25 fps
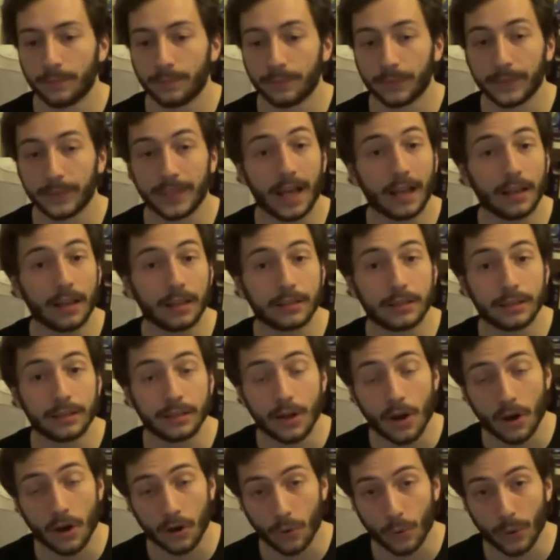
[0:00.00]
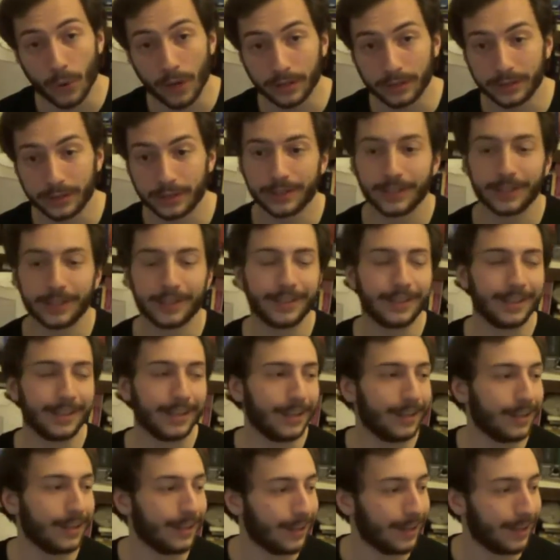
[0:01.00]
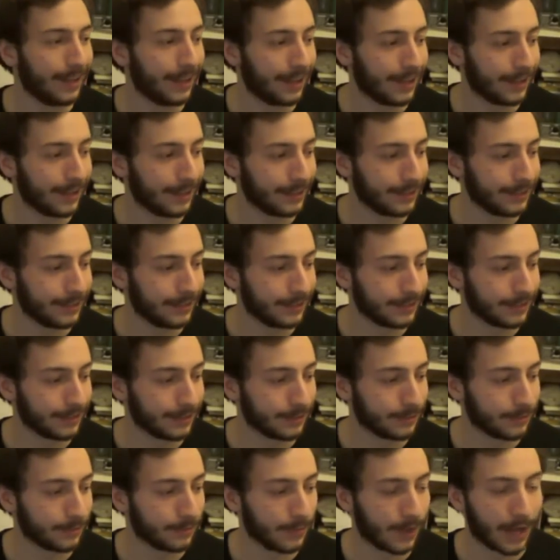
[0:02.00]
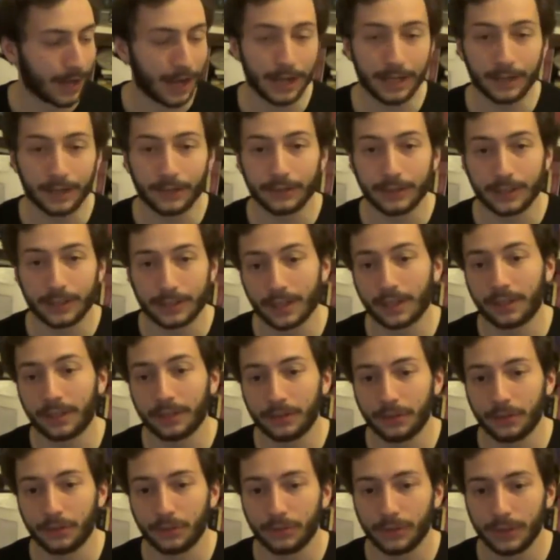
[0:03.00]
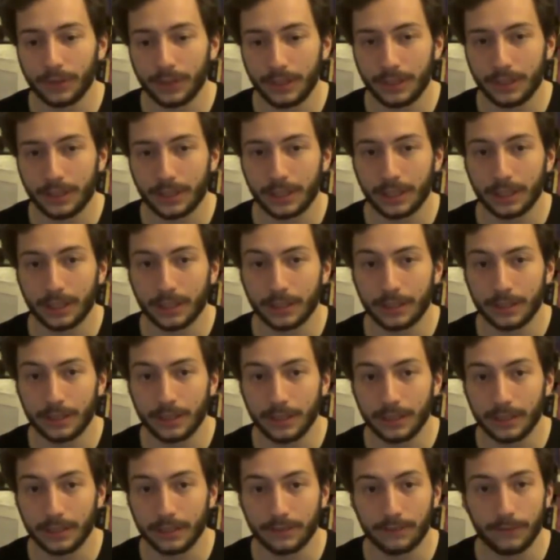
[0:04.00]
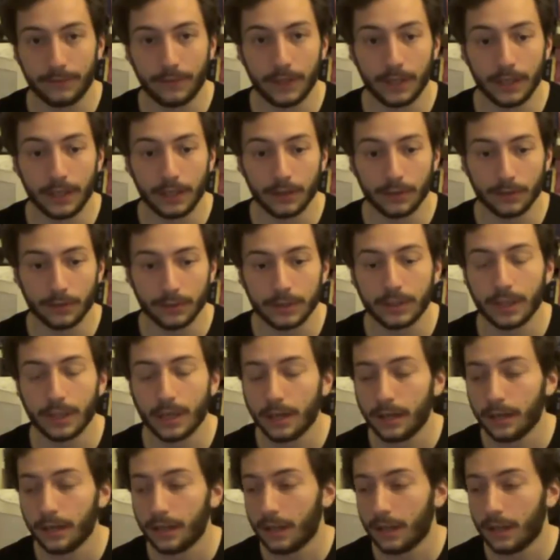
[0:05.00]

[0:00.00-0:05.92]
Galaxy Conquest. And I decided to release these videos.